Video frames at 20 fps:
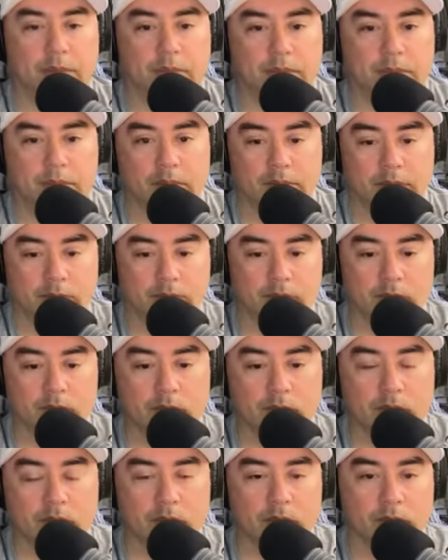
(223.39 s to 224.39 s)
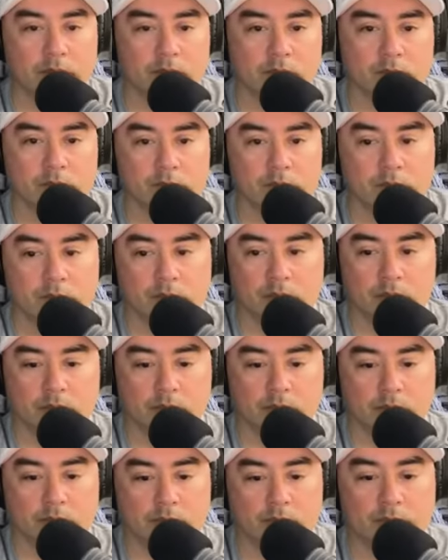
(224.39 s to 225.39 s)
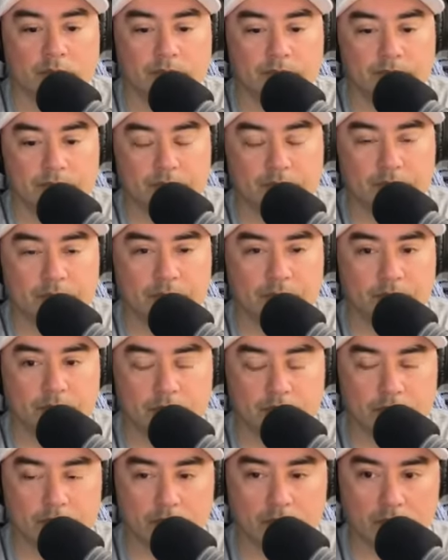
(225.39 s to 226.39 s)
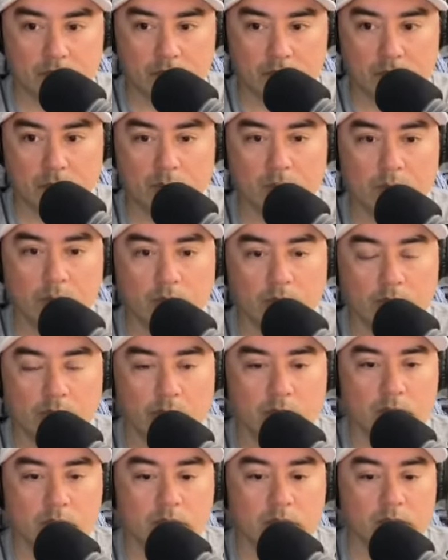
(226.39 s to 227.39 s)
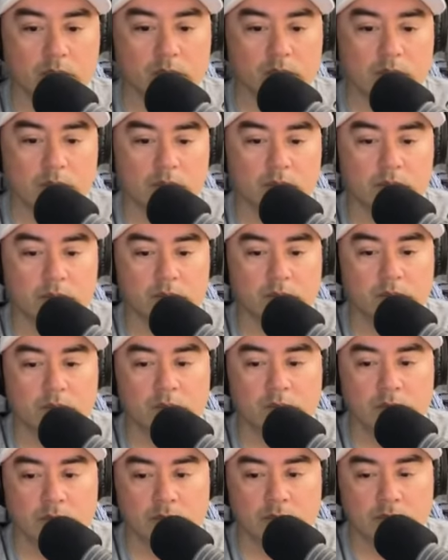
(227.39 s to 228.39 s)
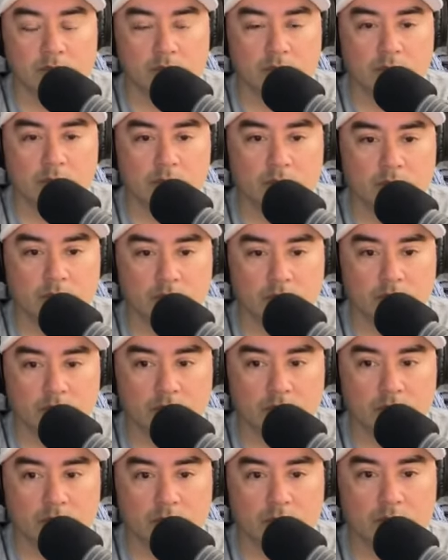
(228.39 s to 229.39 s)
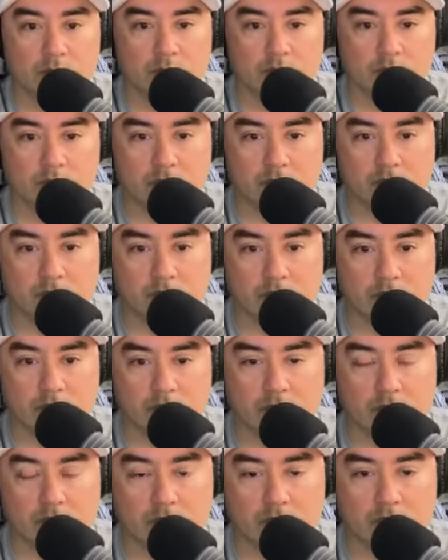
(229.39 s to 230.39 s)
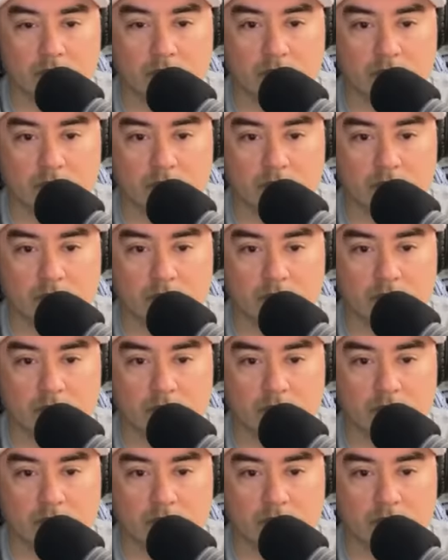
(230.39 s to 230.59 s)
The person shown says nothing.